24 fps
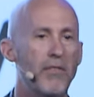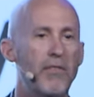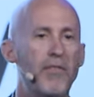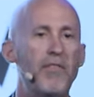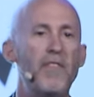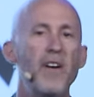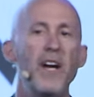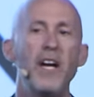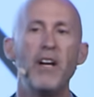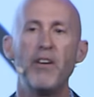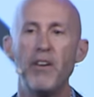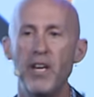
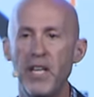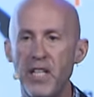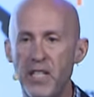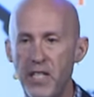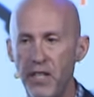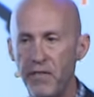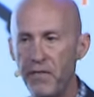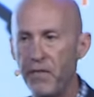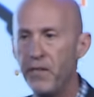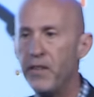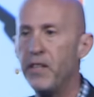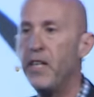very
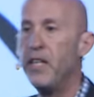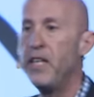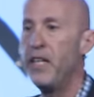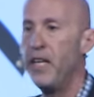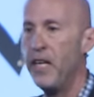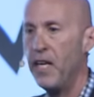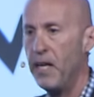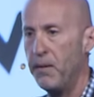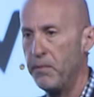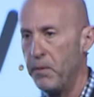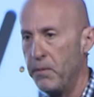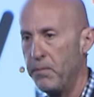differently than
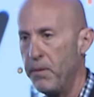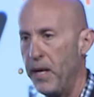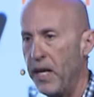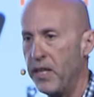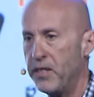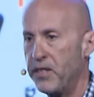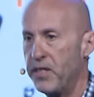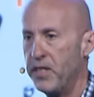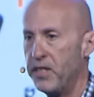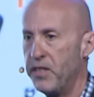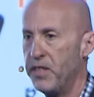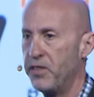I'm about
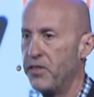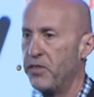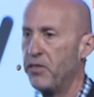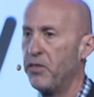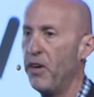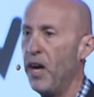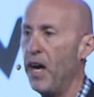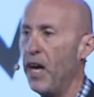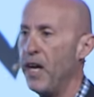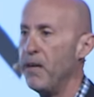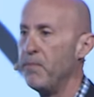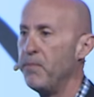to
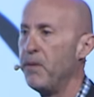describe.